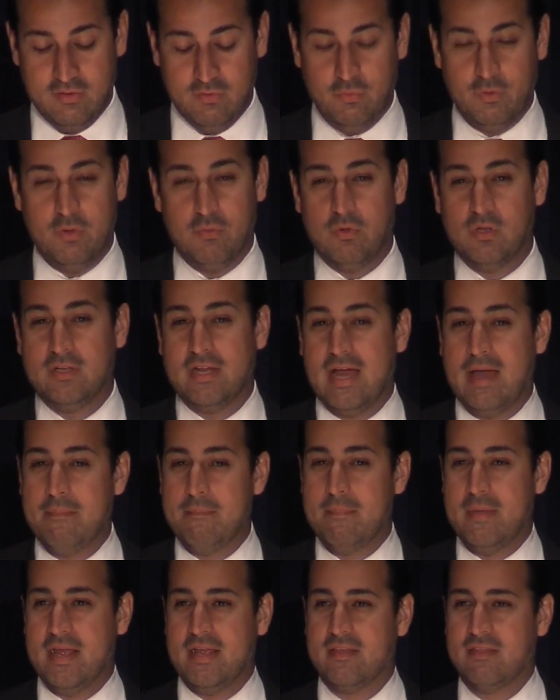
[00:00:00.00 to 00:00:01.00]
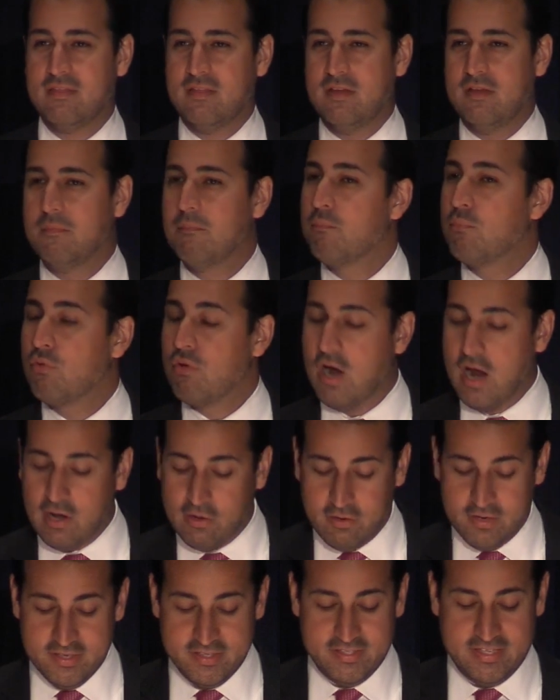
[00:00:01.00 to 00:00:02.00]
we will not make the
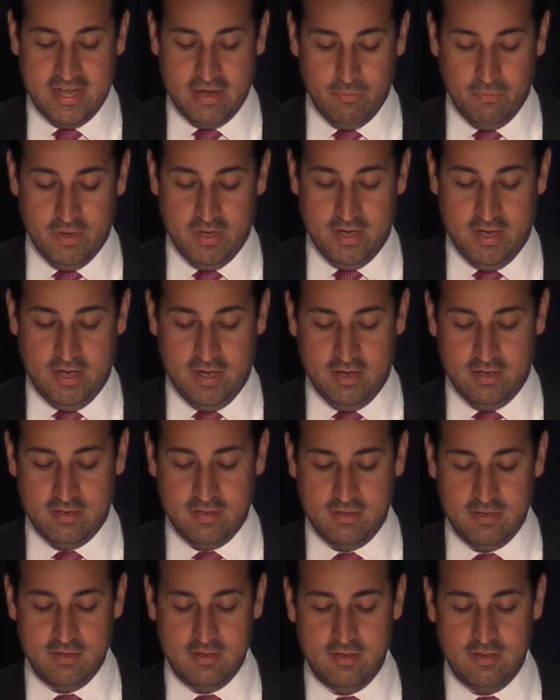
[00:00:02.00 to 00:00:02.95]
progress that we need